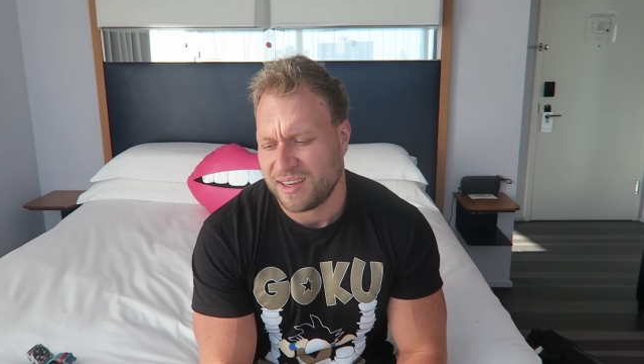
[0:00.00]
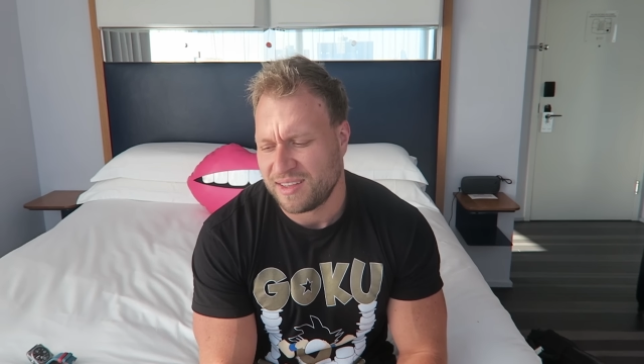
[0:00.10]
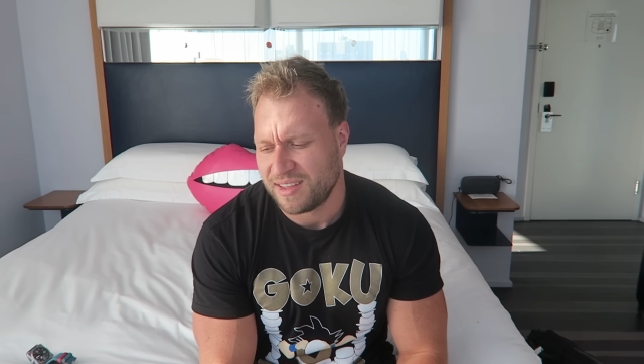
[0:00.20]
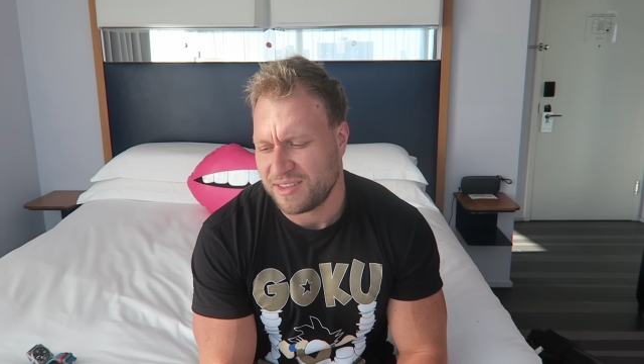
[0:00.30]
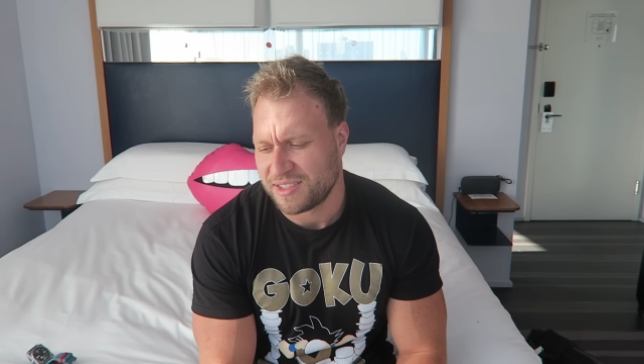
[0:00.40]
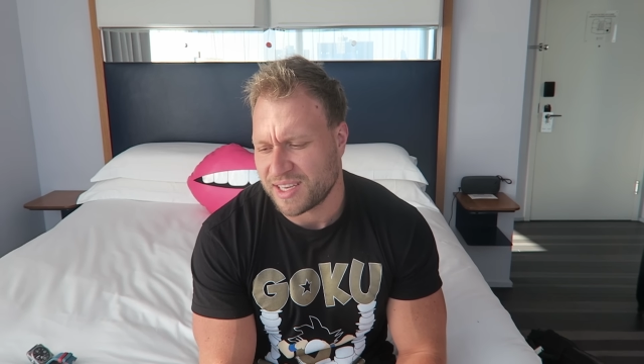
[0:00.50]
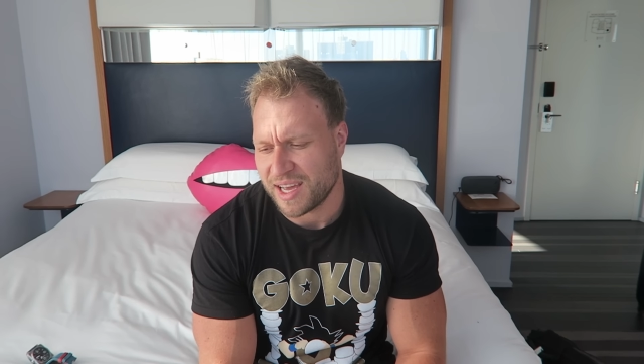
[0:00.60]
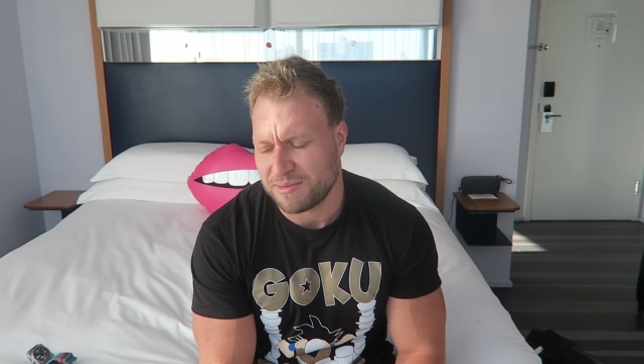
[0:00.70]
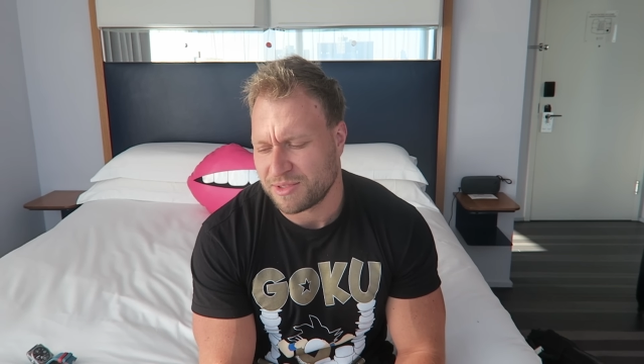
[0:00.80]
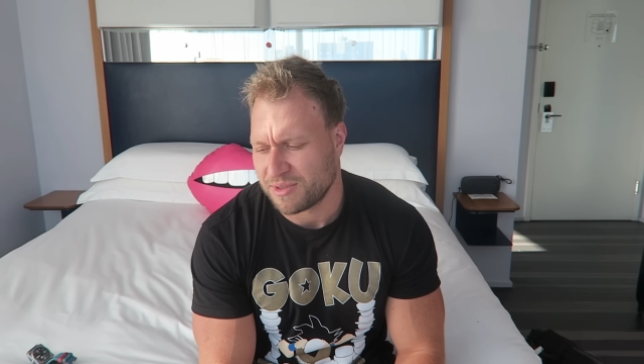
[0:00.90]
And then there's
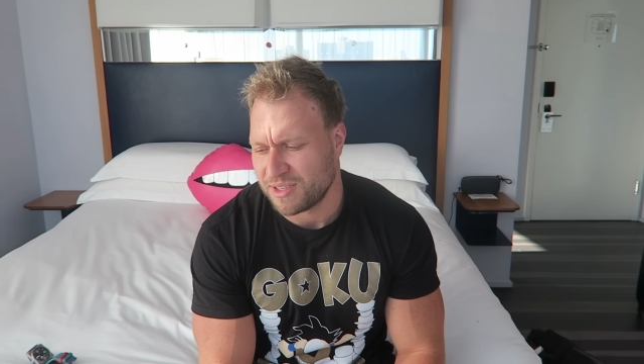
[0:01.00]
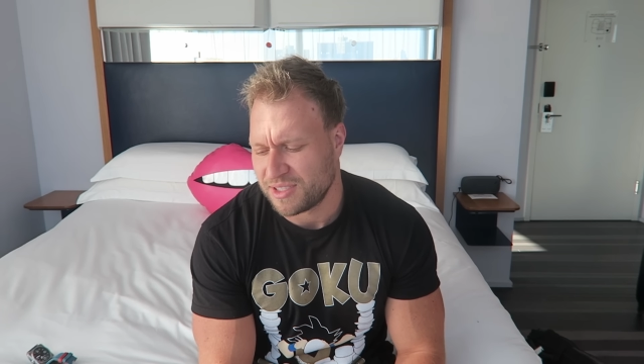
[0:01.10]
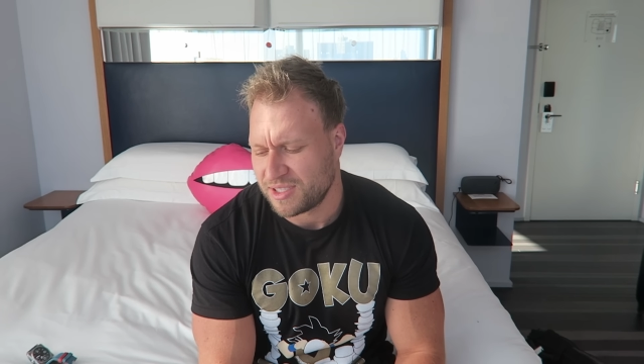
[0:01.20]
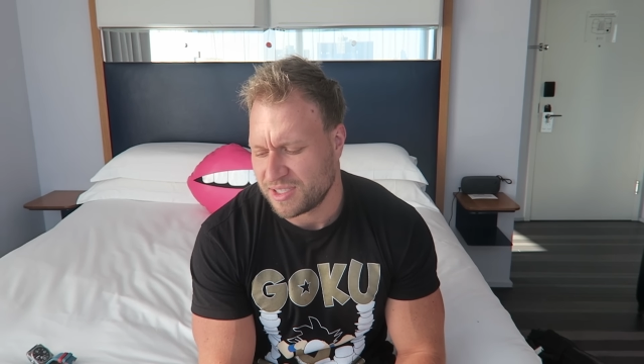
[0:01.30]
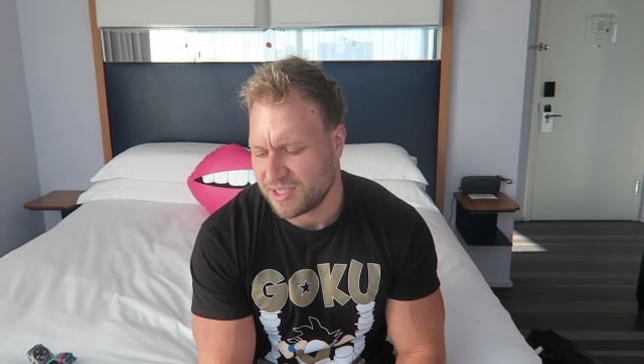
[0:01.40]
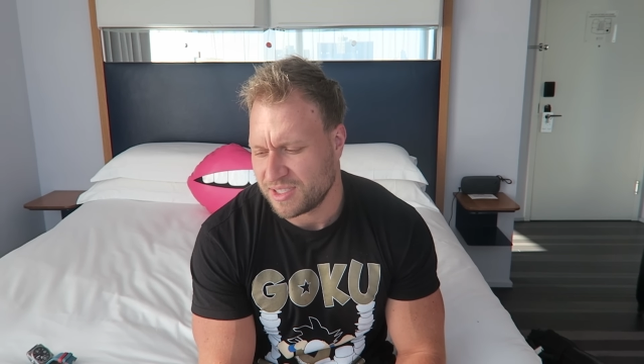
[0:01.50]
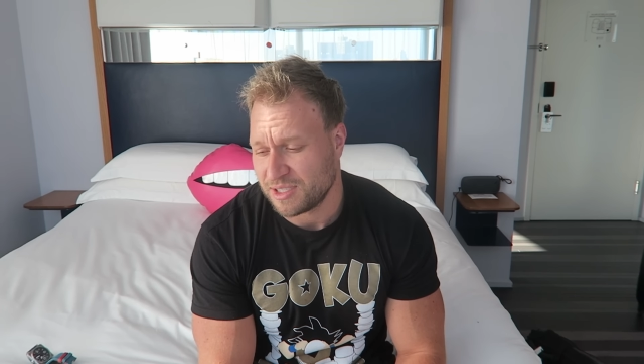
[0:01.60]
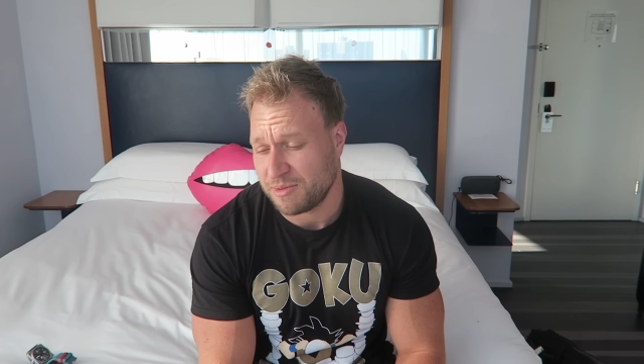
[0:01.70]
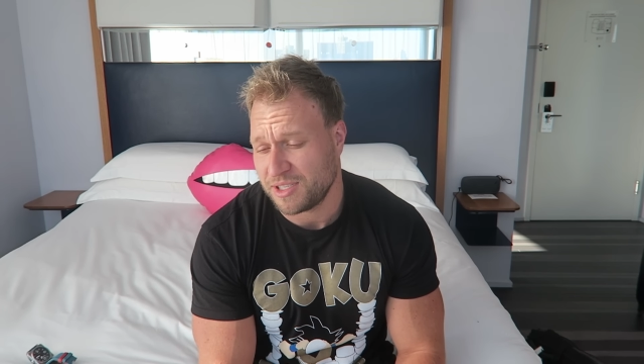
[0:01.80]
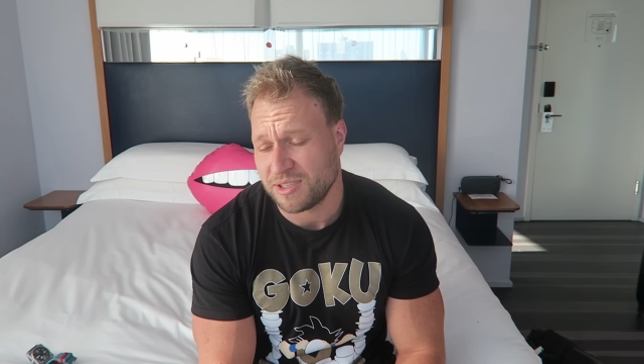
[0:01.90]
times where it's just,
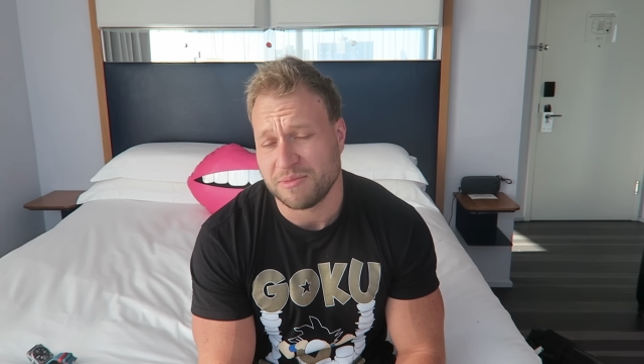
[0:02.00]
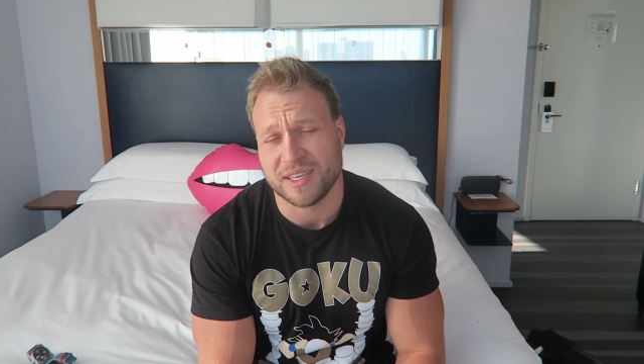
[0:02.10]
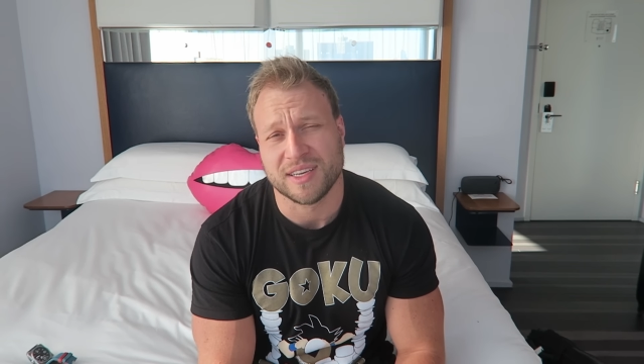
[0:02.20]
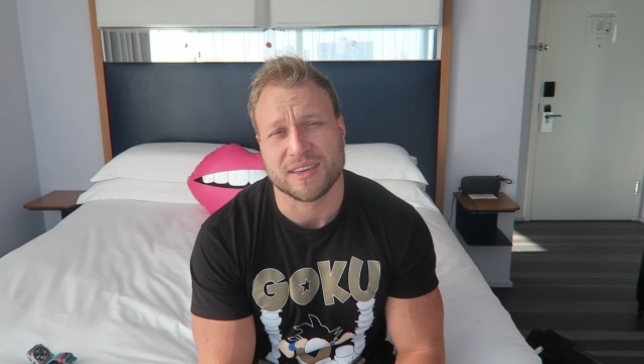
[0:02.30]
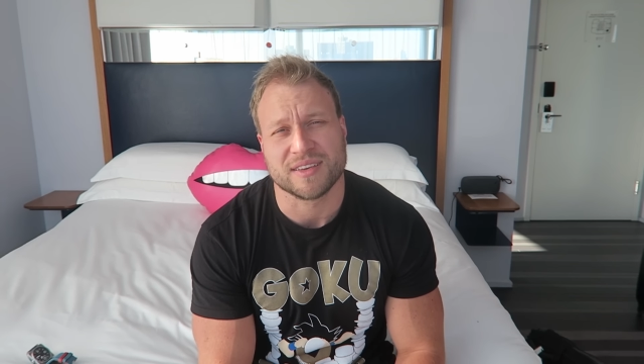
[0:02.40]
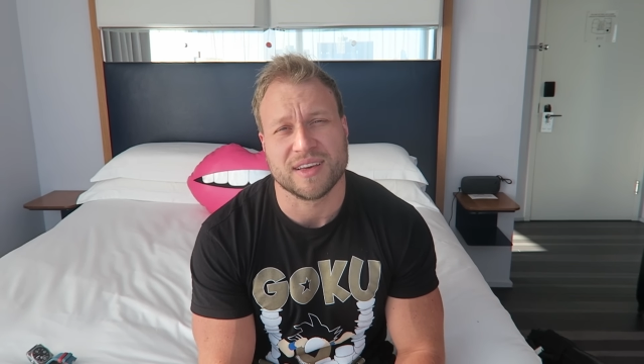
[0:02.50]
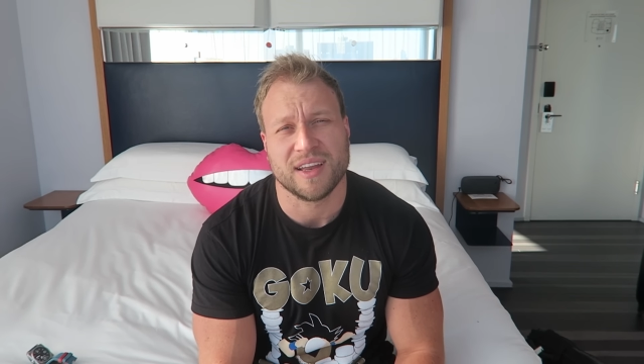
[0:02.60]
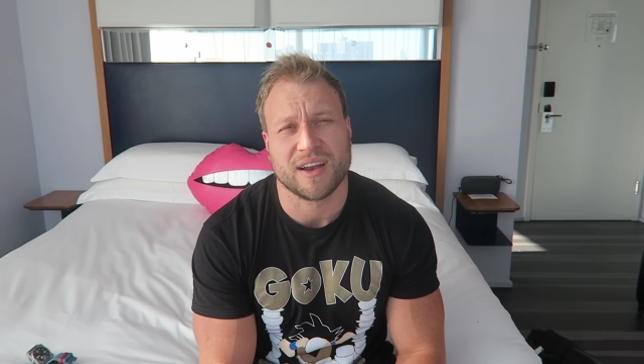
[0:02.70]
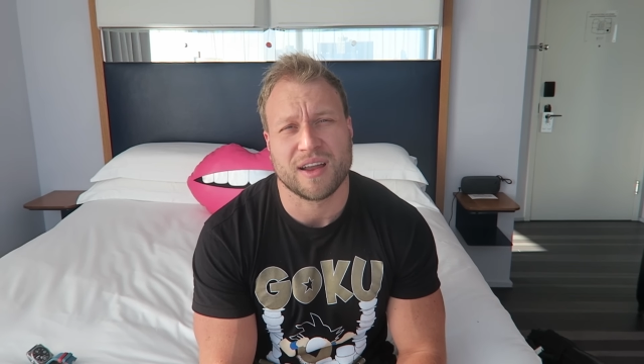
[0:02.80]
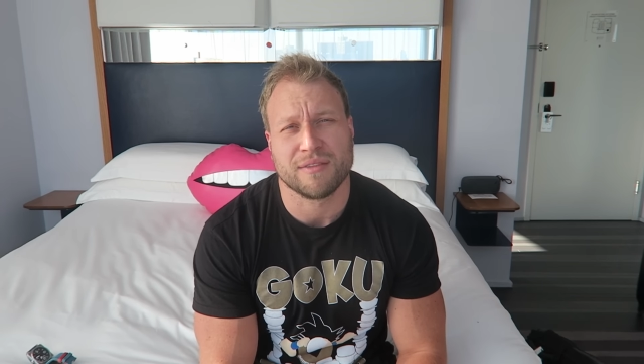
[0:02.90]
especially being
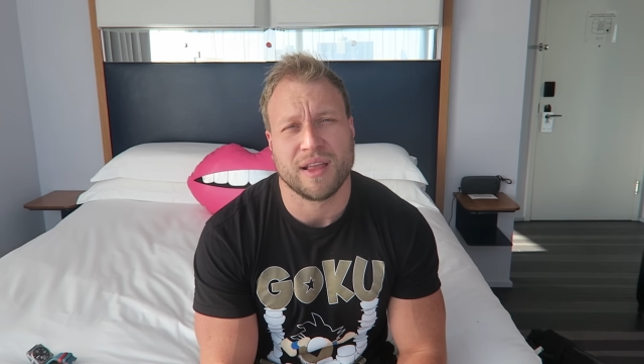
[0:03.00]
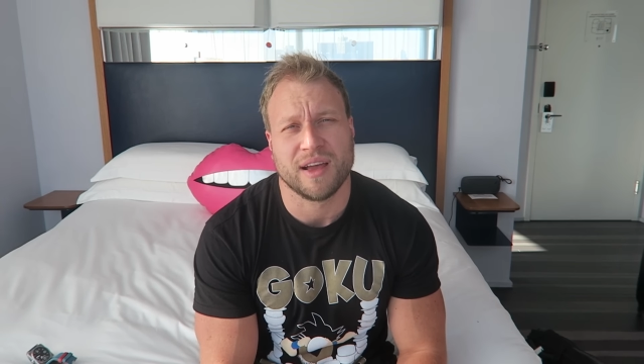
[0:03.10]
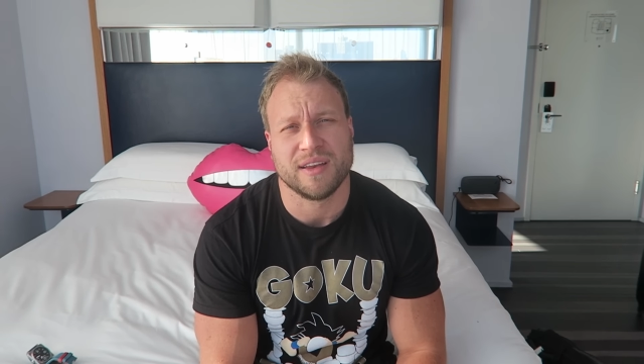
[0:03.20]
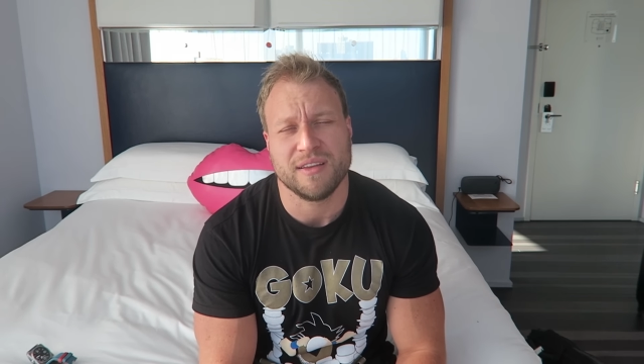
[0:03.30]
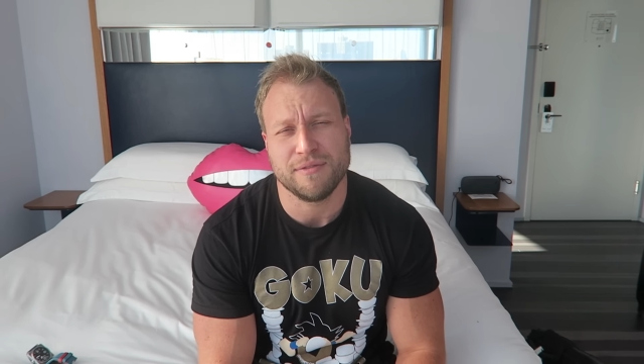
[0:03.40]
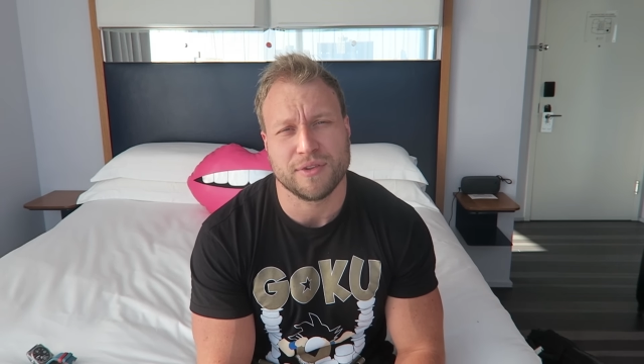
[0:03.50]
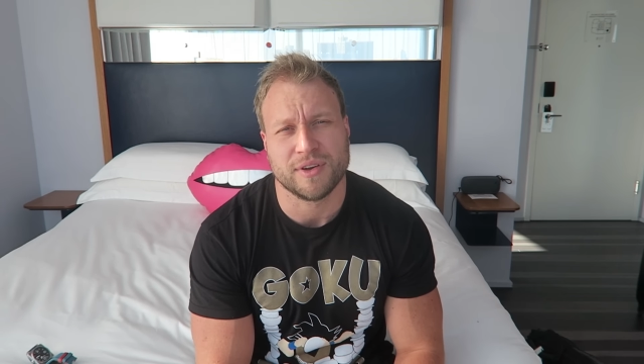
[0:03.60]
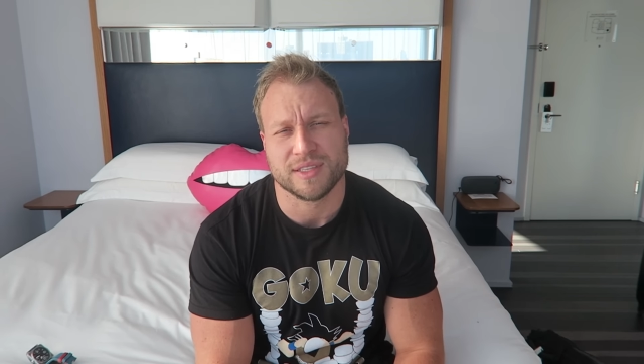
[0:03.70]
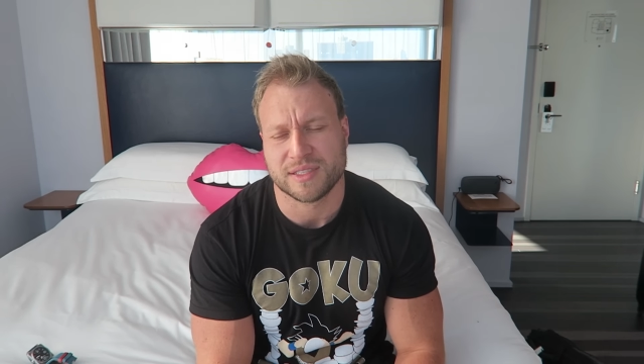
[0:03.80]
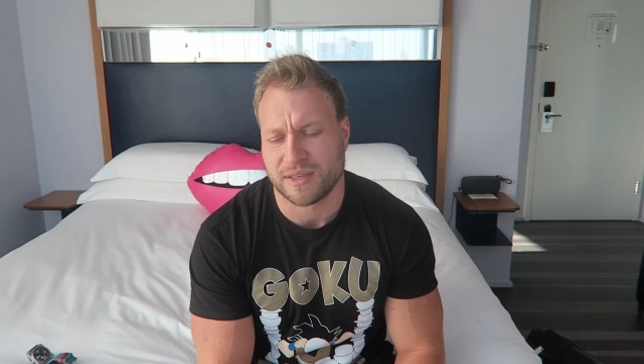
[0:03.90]
an online
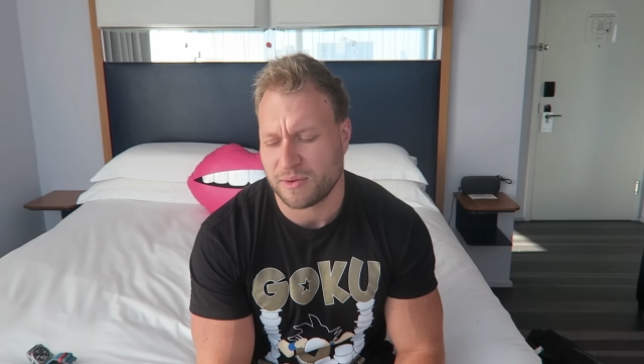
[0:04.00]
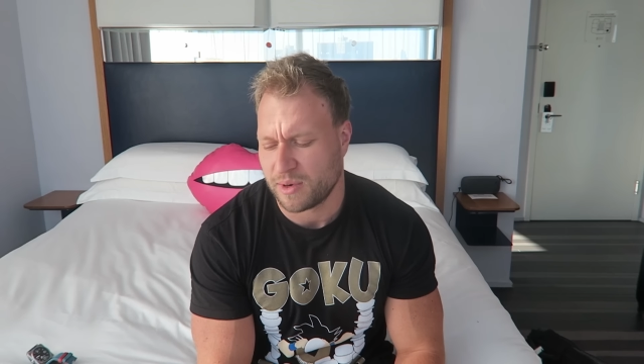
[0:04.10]
influencer,